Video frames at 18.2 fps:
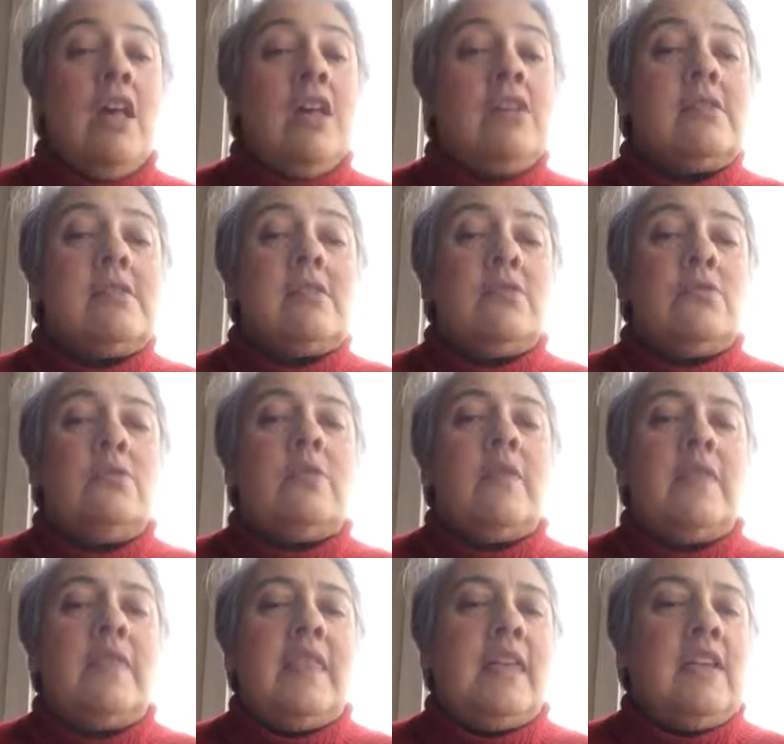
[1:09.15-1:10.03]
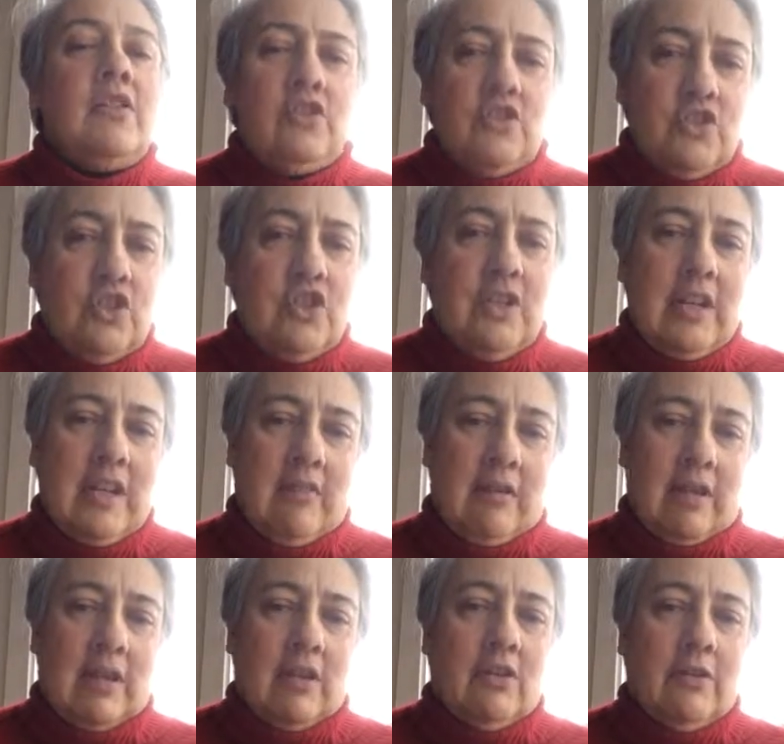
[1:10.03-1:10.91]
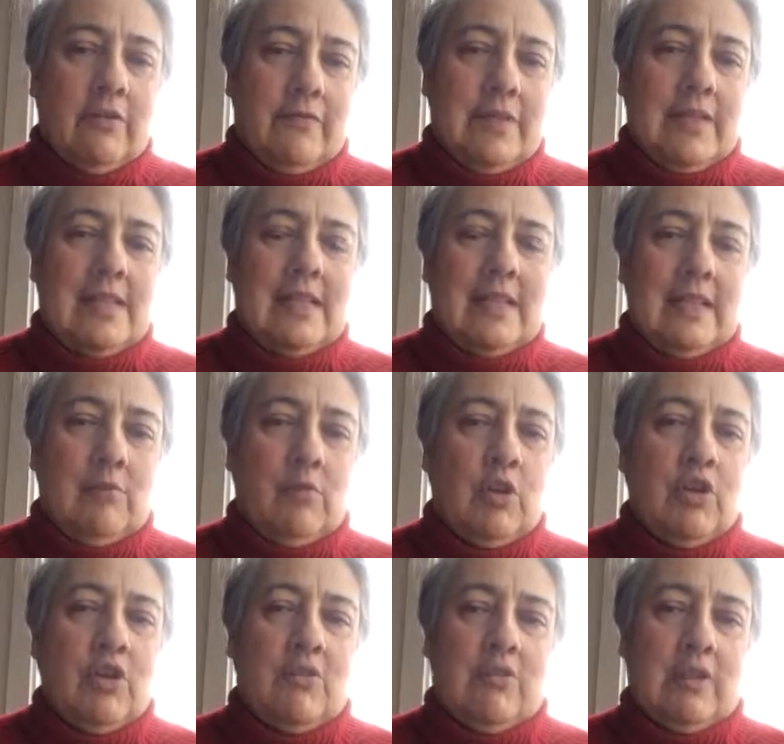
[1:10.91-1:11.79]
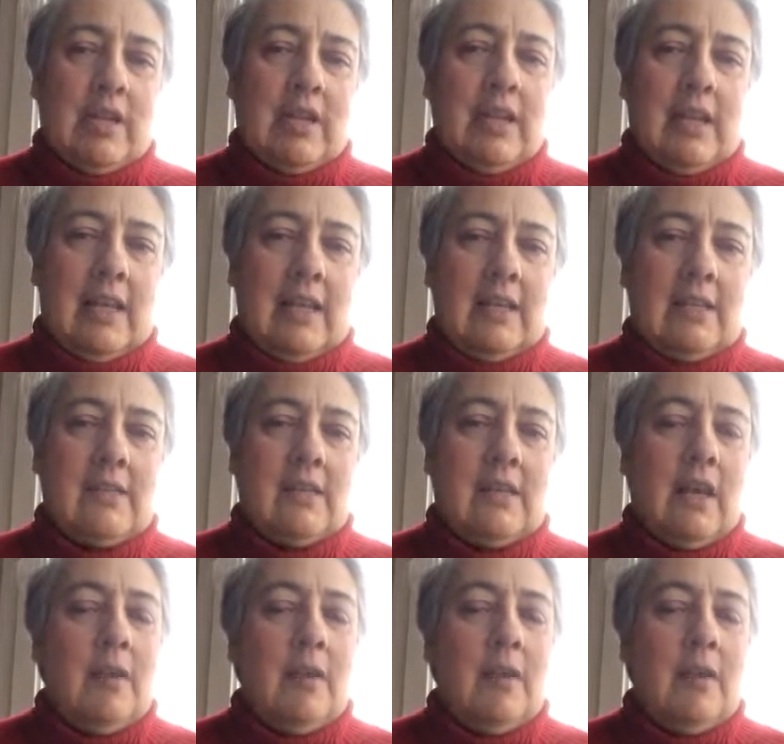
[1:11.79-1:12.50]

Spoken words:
So they're not generic, obviously, when you're a collector.